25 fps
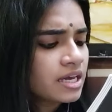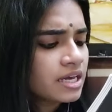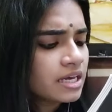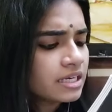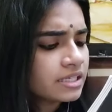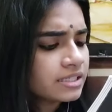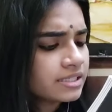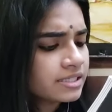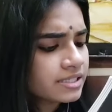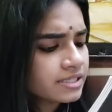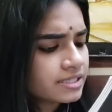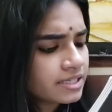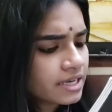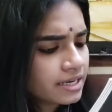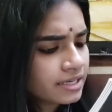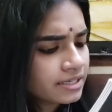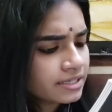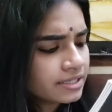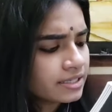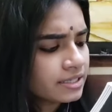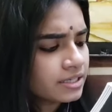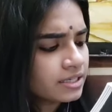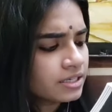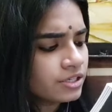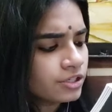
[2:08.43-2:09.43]
It's
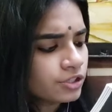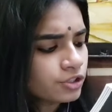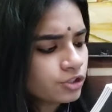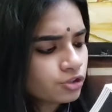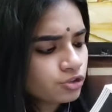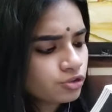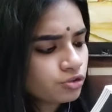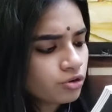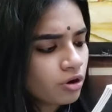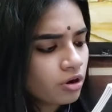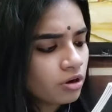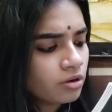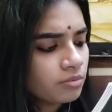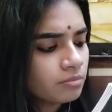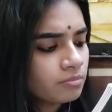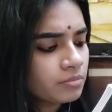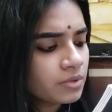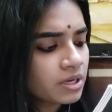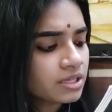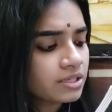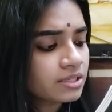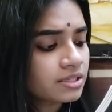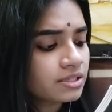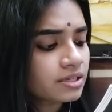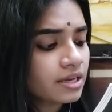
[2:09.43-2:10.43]
technically strong
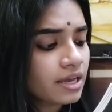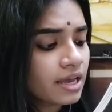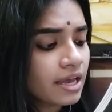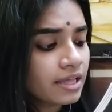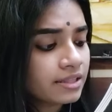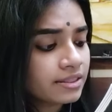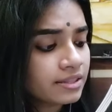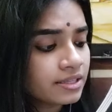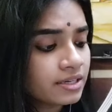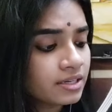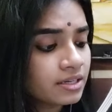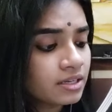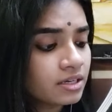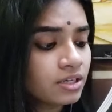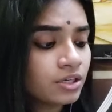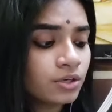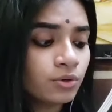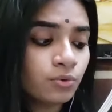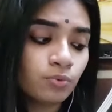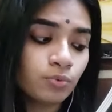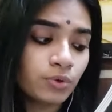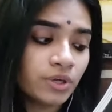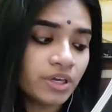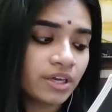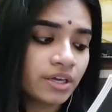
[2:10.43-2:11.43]
but ethically
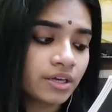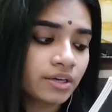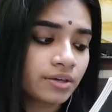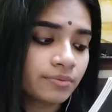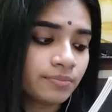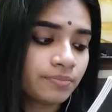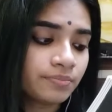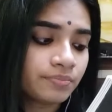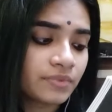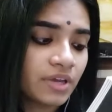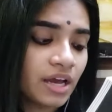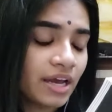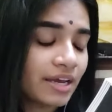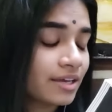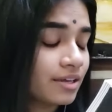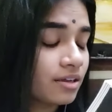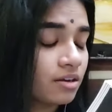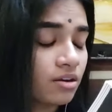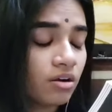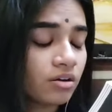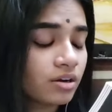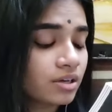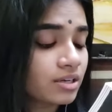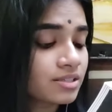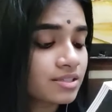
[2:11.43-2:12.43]
weak. I
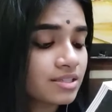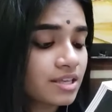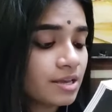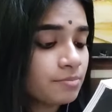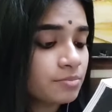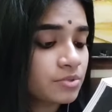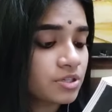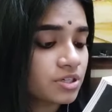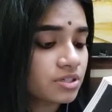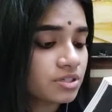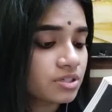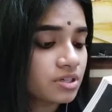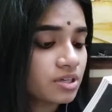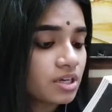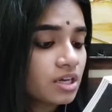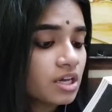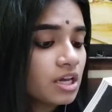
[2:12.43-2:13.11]
cannot accept it.